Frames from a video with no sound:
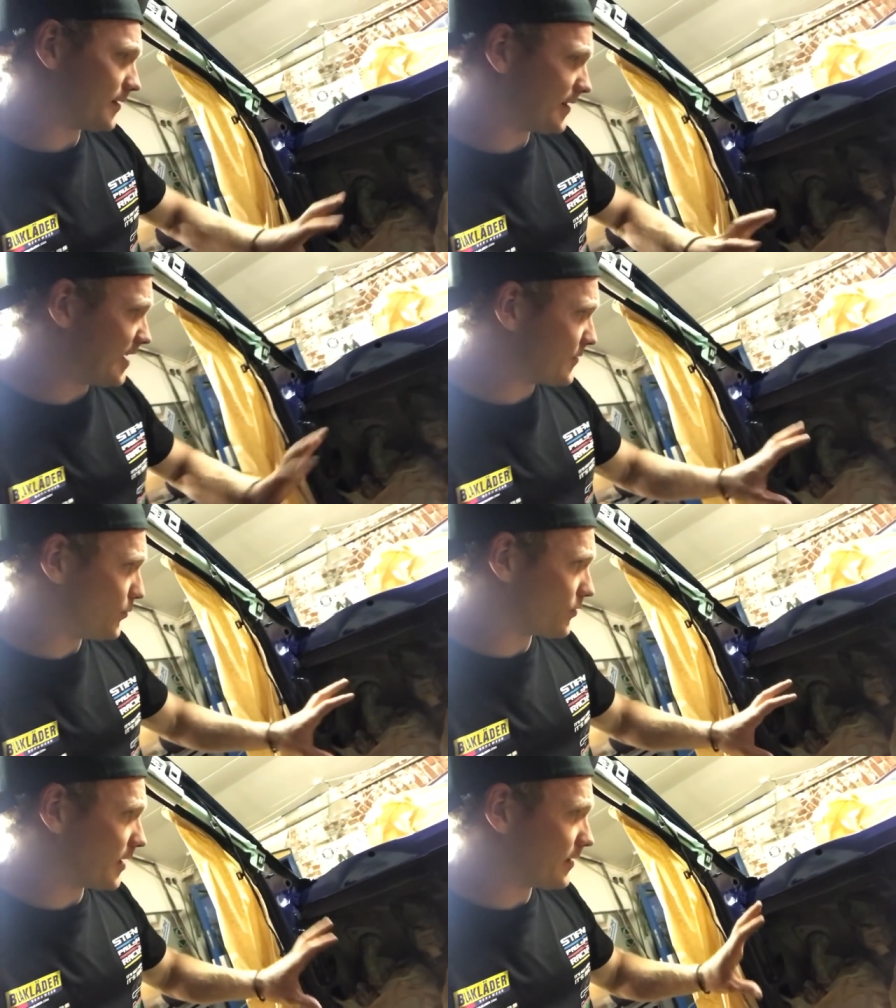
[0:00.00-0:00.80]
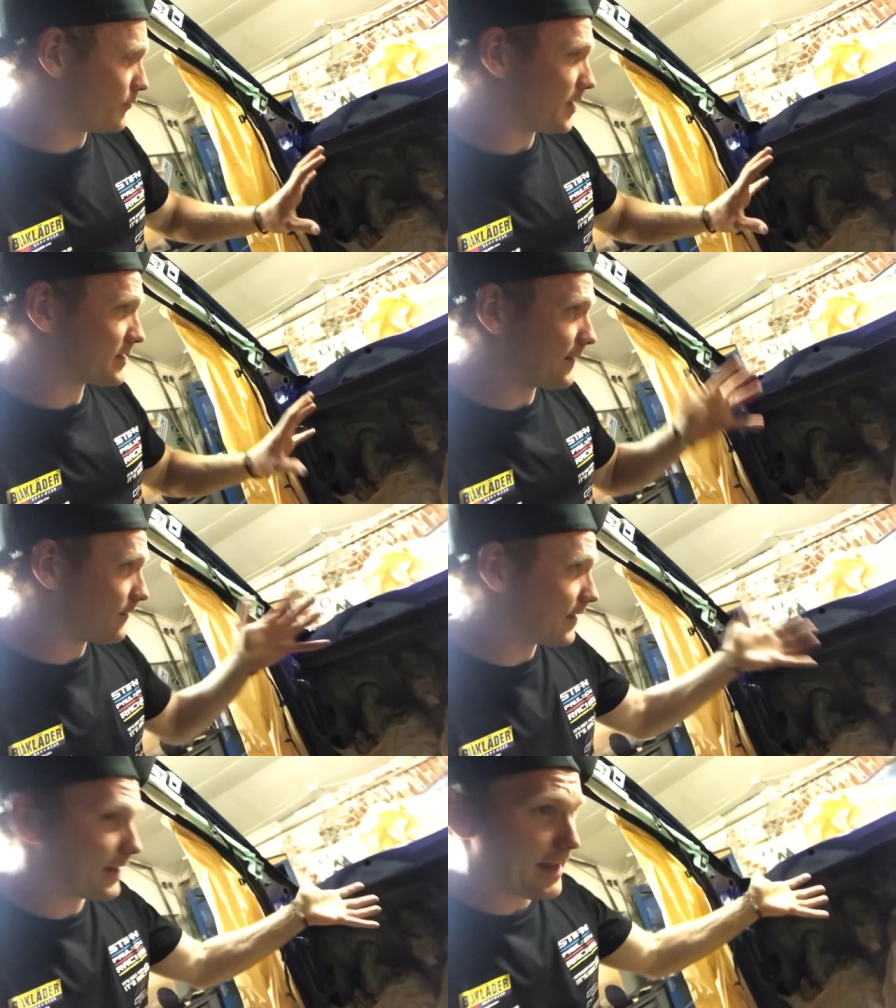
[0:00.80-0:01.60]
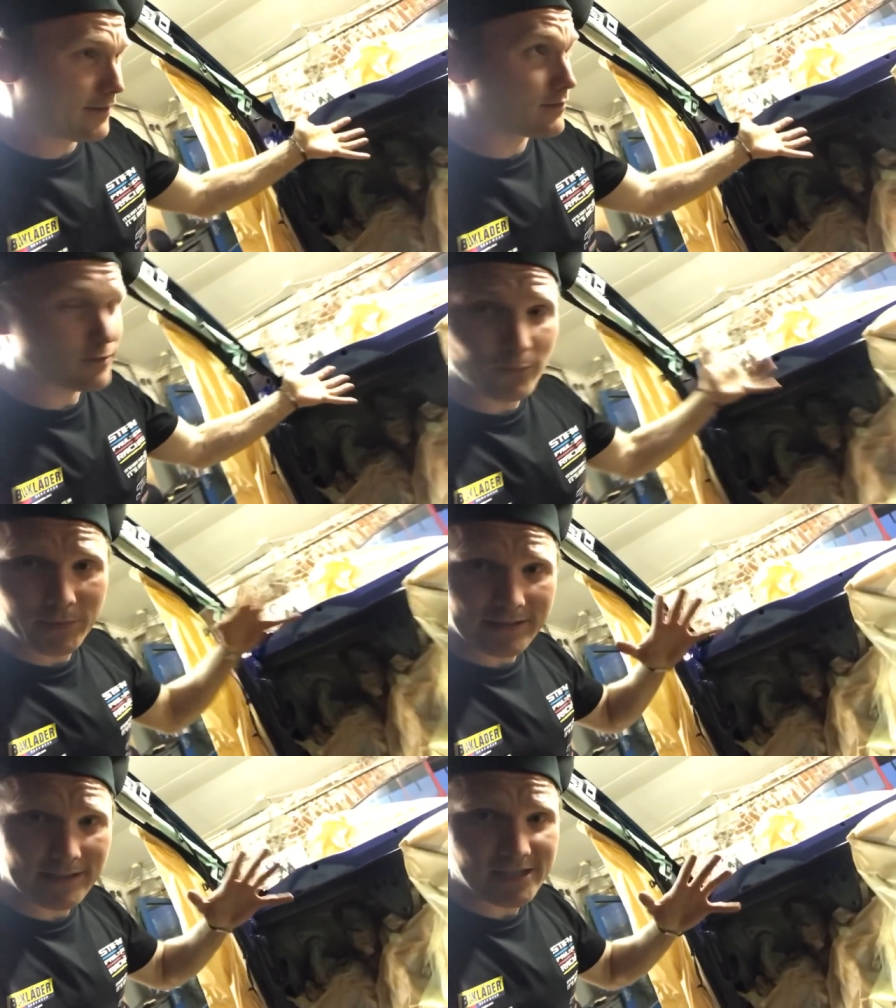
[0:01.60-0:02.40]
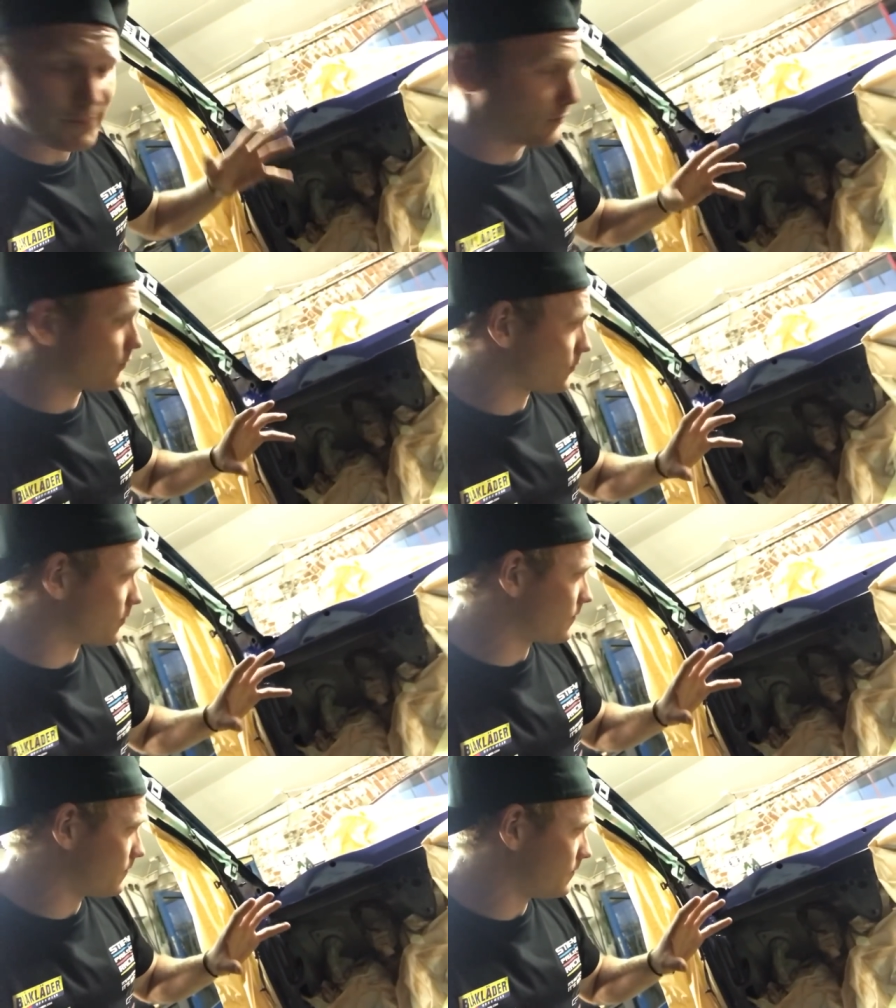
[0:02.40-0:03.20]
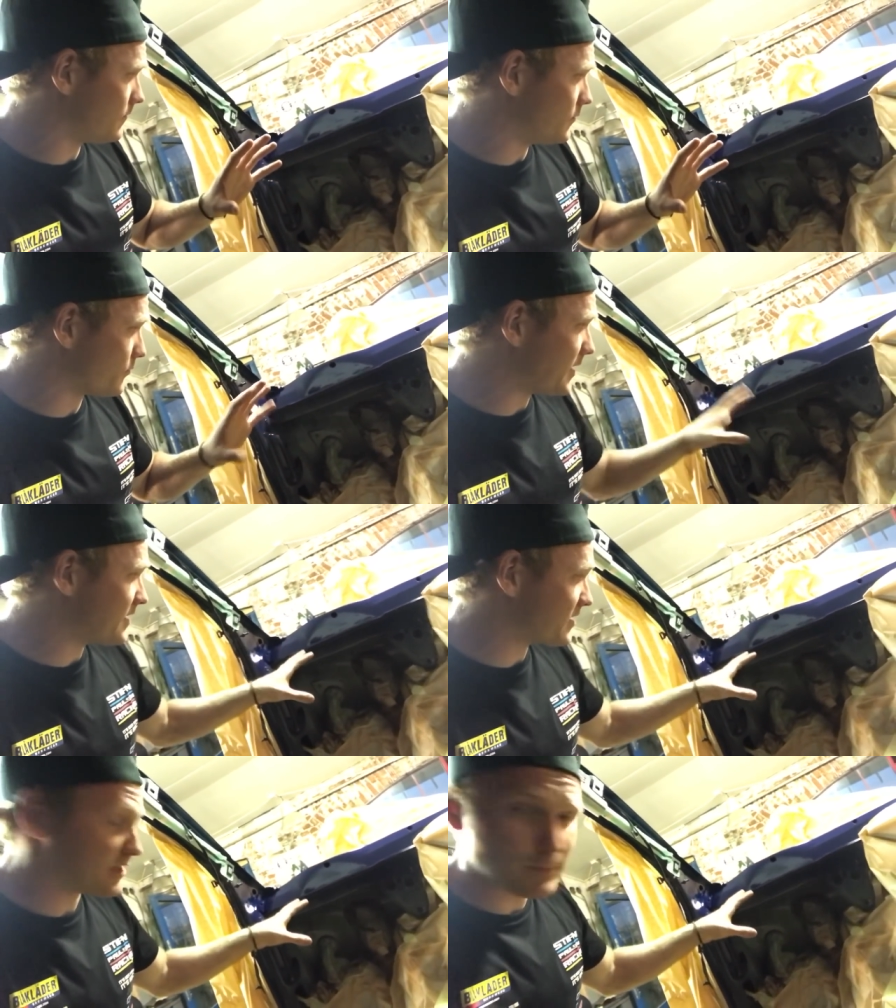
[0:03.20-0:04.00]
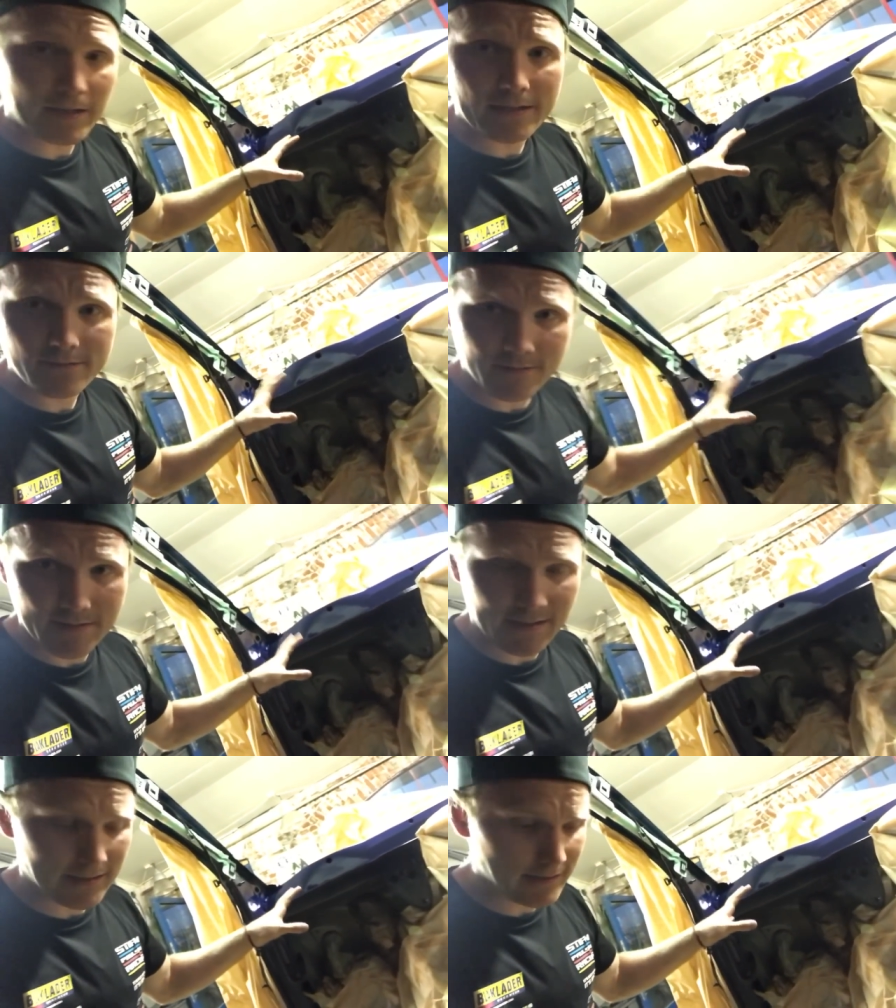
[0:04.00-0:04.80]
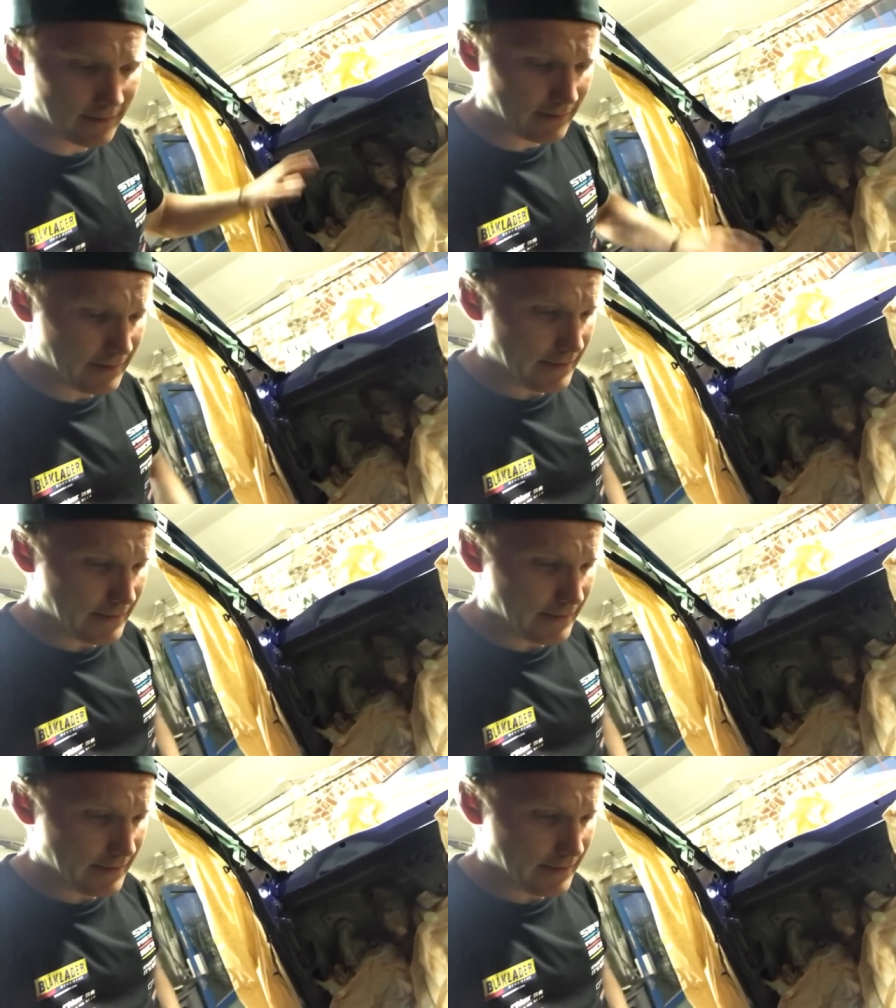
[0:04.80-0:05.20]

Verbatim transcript: and dashboard and you actually have to take out the complete dashboard to reach this place to see it